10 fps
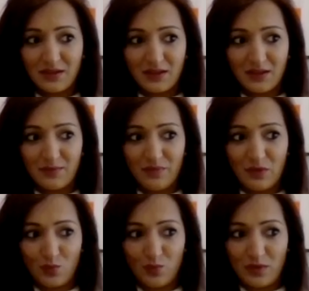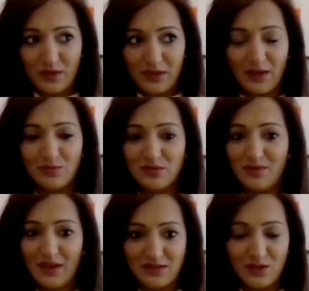it came
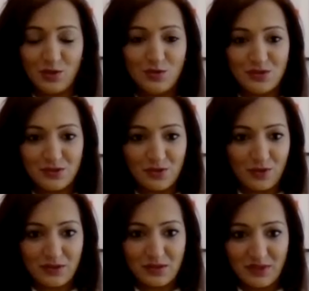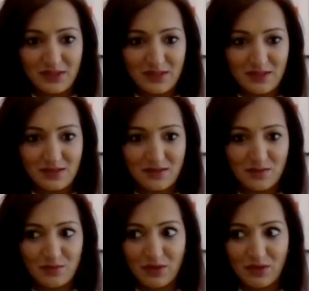as a huge shock to my system.